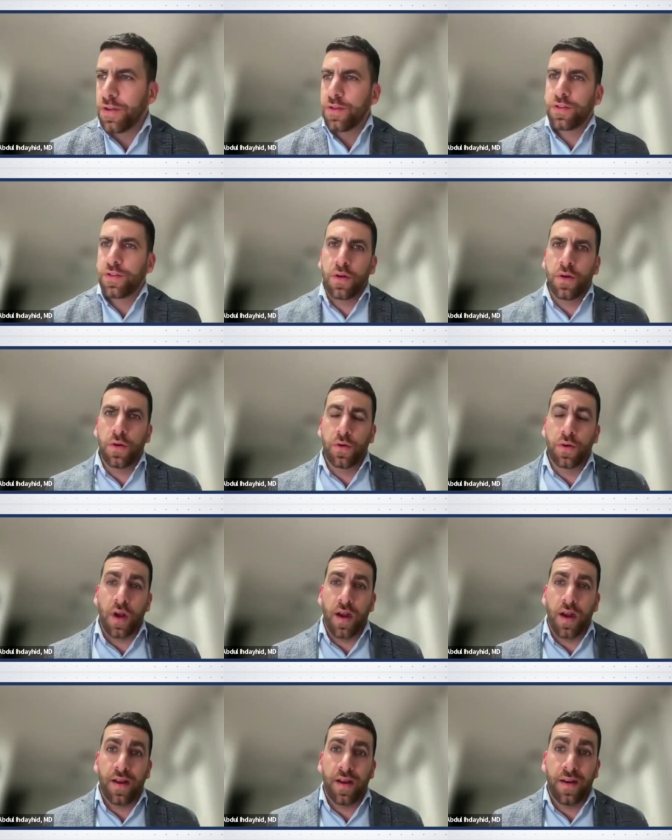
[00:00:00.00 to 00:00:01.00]
So look,
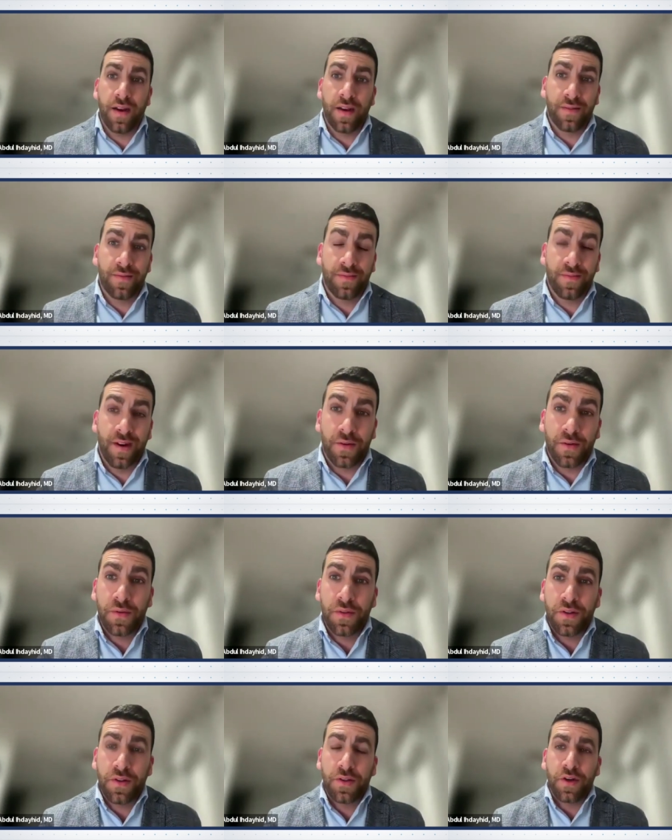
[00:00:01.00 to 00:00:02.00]
I agree
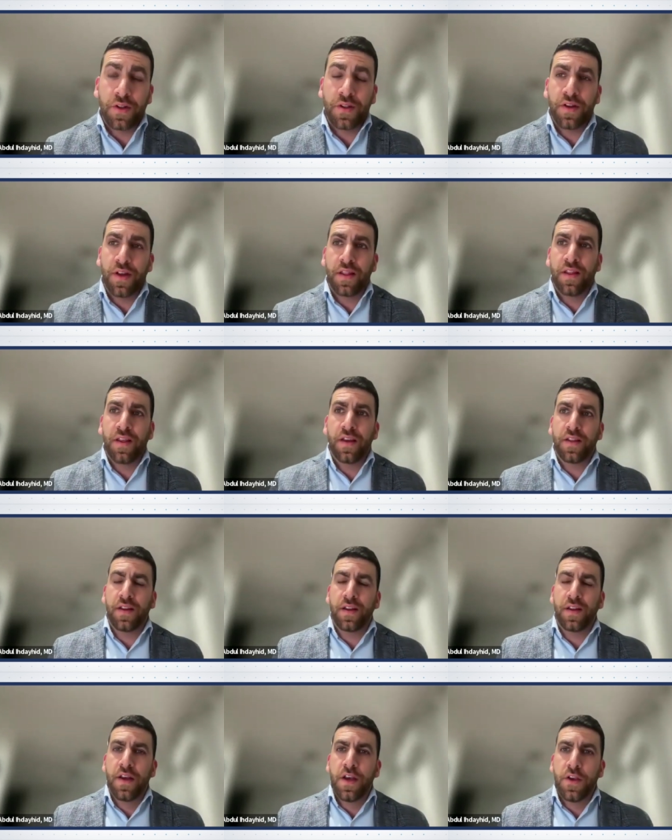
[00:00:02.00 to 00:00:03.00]
with you, Jonathan. I think
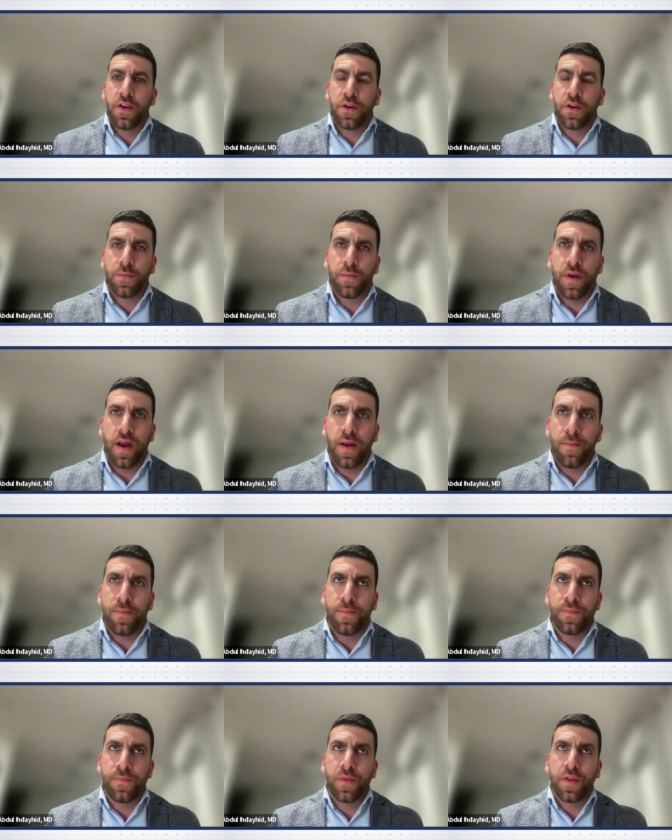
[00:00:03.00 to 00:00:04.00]
that,
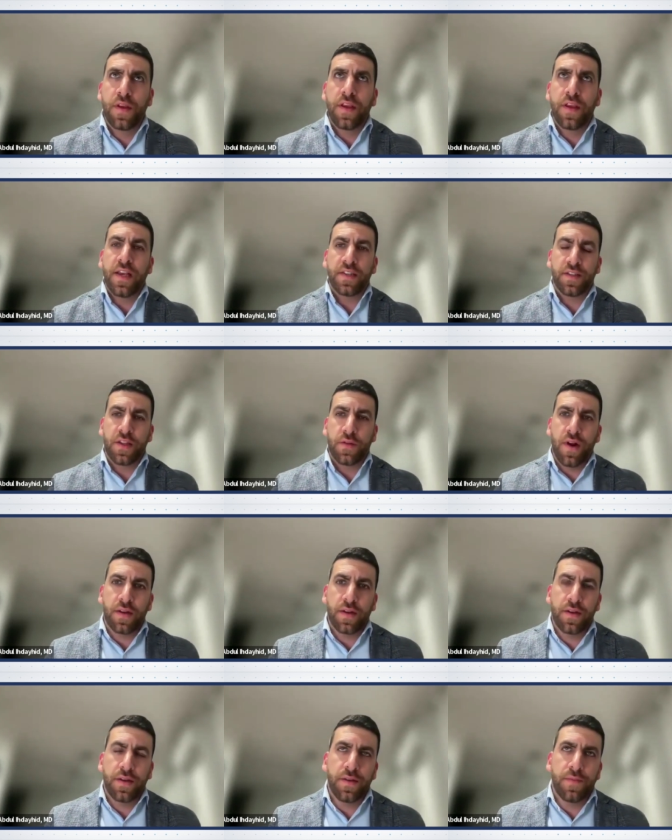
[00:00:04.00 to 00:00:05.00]
yes, there are
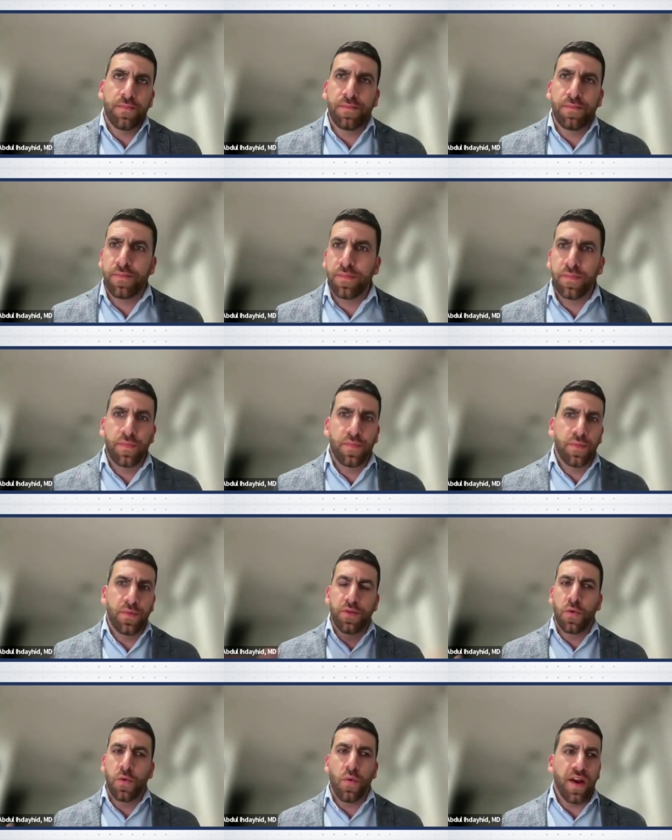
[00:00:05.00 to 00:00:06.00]

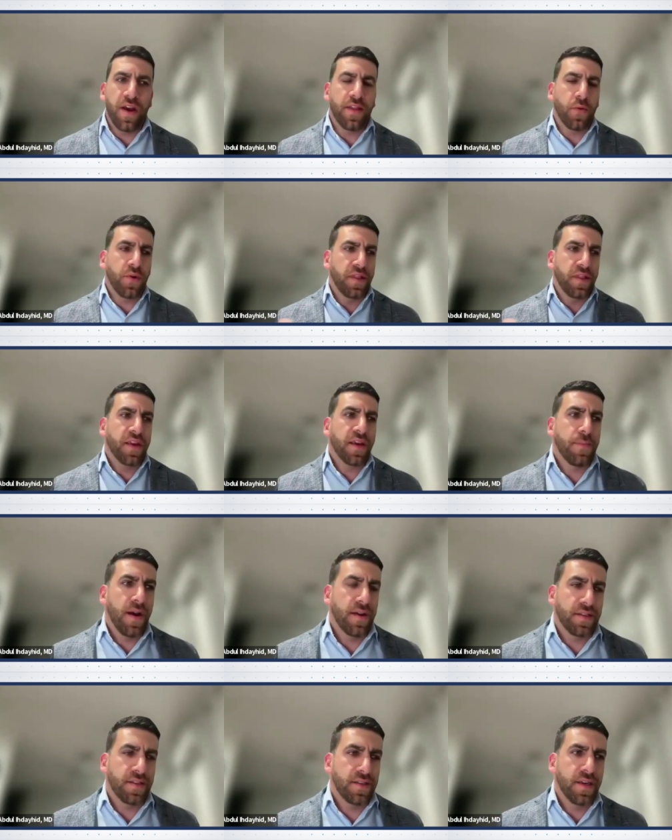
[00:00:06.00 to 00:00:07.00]
the way that we think
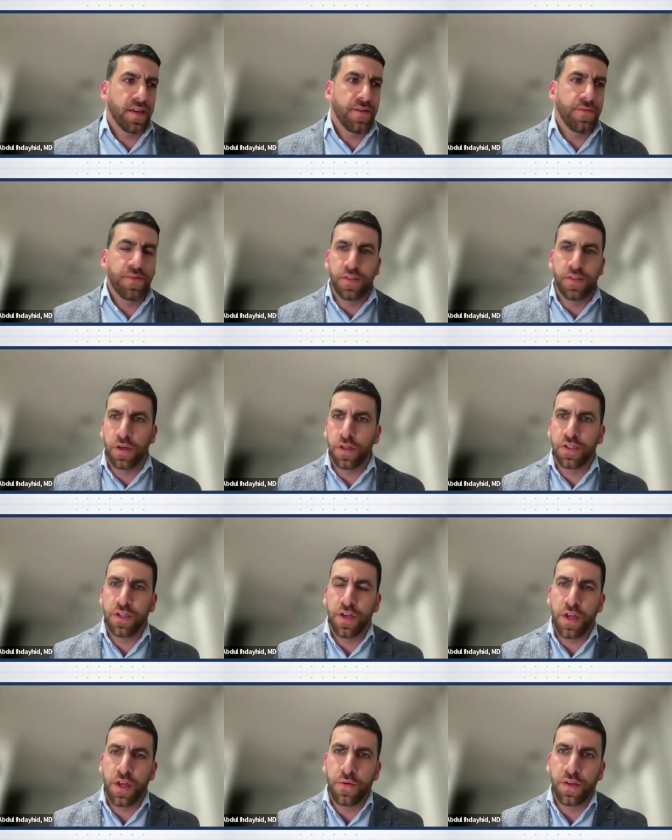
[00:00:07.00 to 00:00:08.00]
about physiology
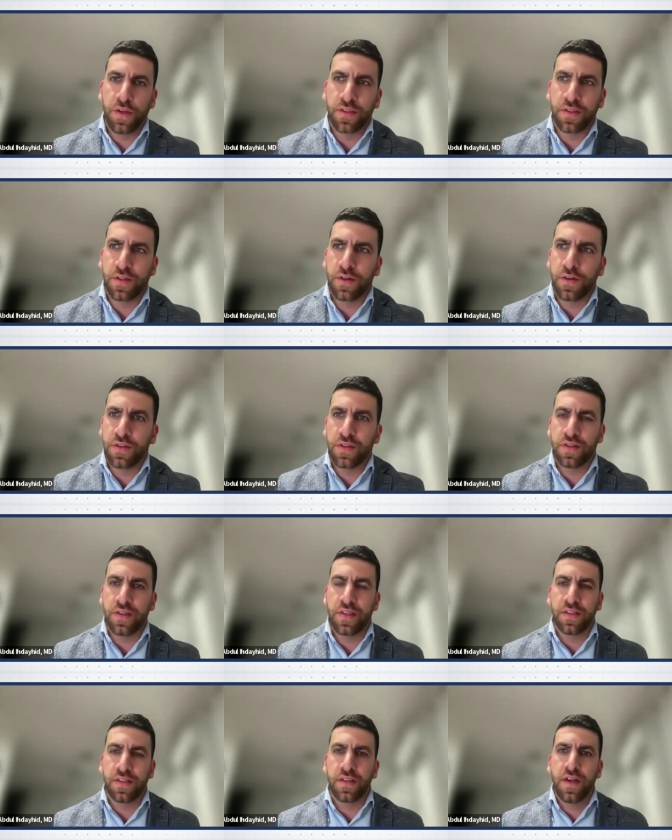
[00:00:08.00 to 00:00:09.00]
and aortic stenosis
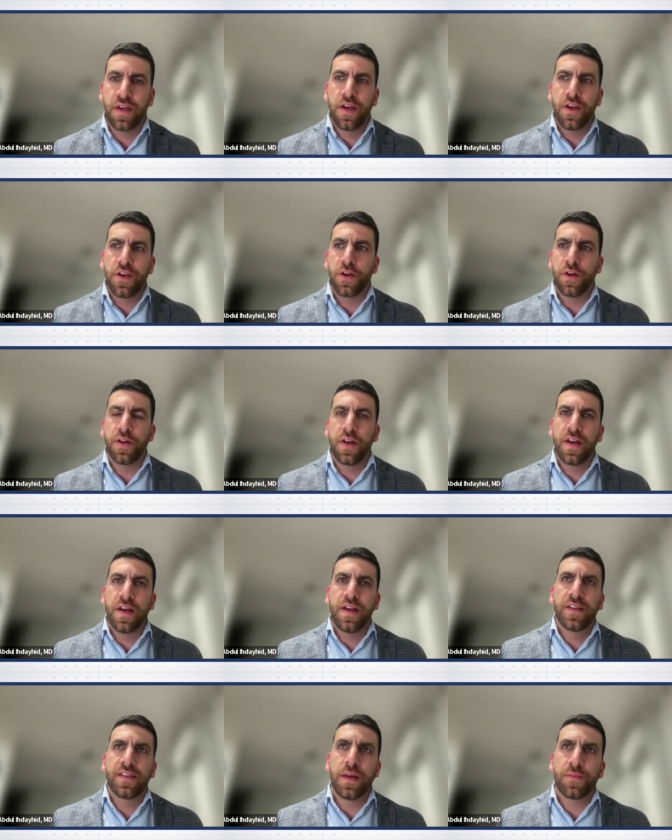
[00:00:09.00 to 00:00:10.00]
has,
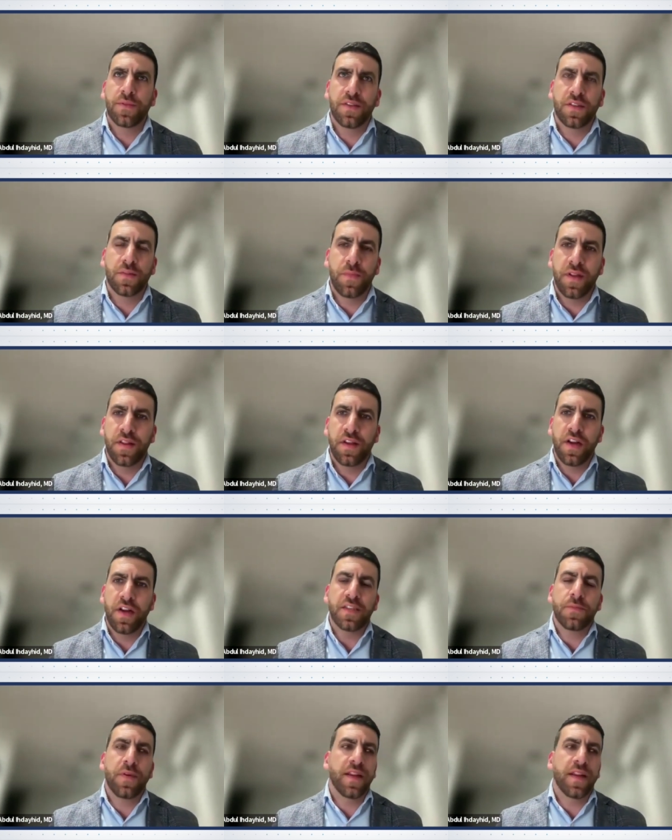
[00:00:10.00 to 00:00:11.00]
sometimes there
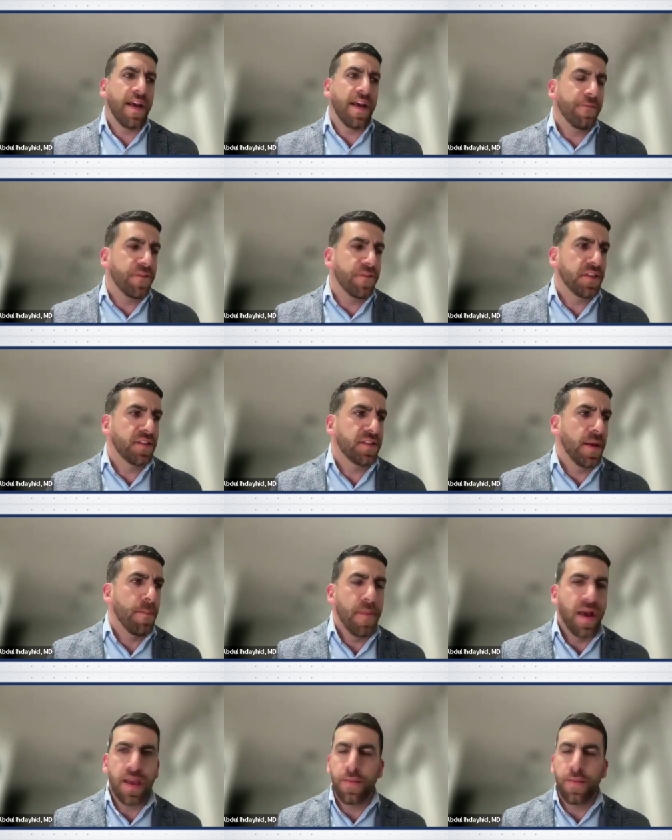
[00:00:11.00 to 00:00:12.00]
has been an emphasis that
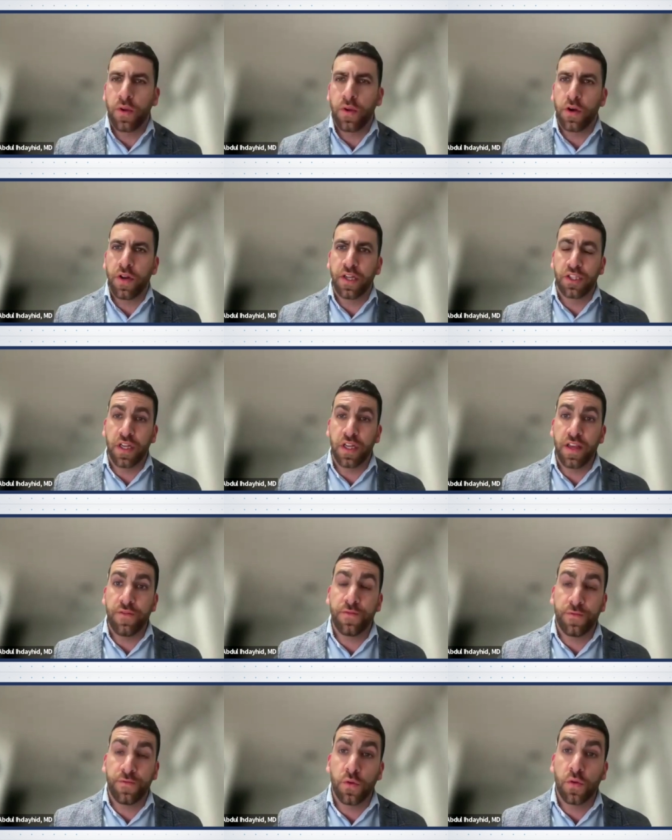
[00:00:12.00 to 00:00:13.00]
maybe we don't achieve
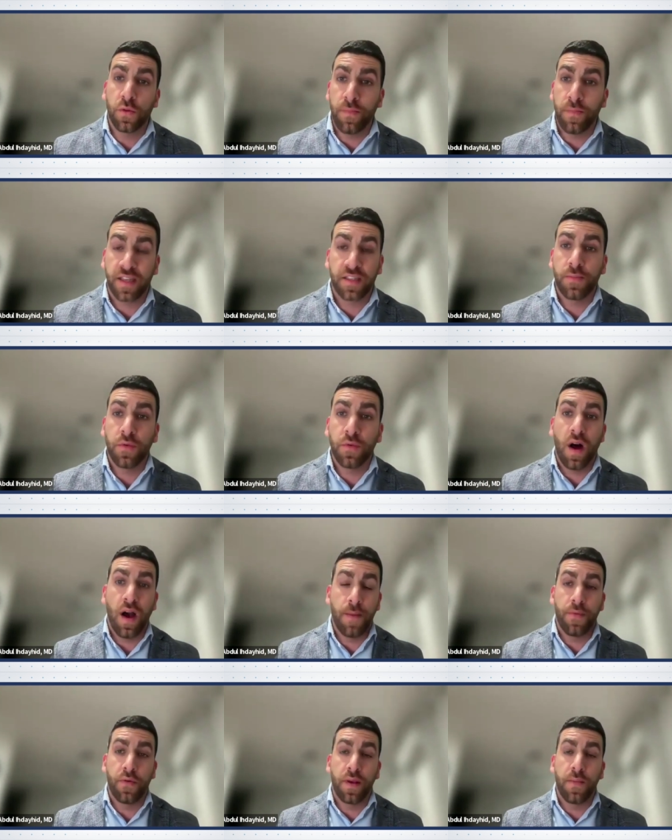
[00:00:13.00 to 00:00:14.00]
full maximal
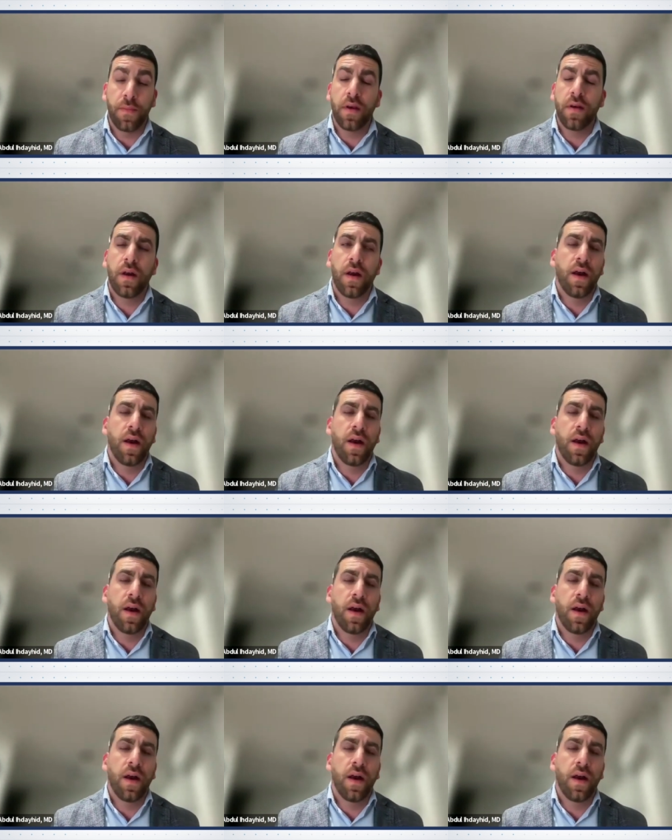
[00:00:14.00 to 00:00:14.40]
hyperemia,